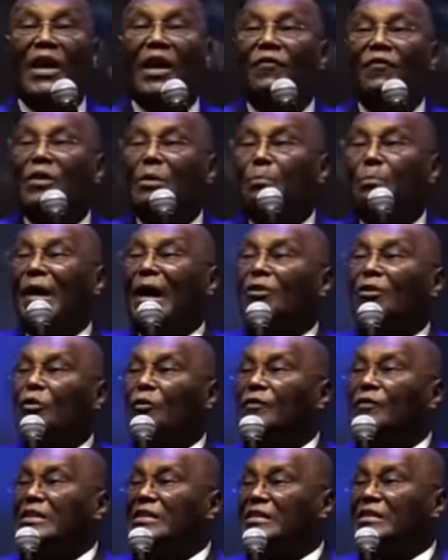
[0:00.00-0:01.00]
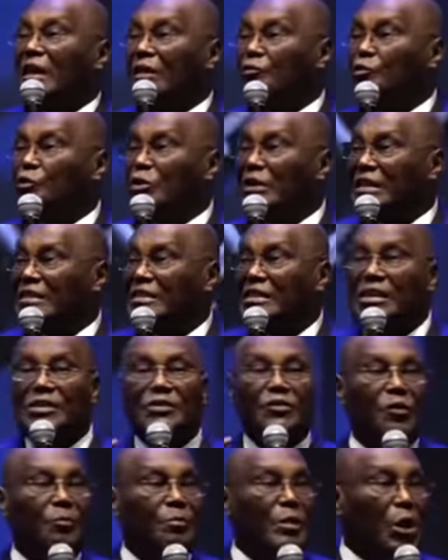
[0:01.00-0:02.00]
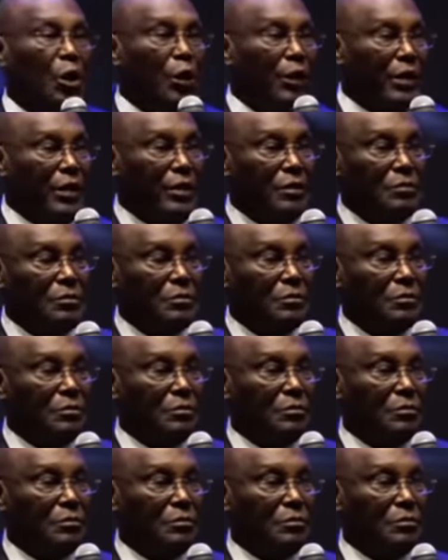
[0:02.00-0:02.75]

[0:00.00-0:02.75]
every part of this country a sense of belonging?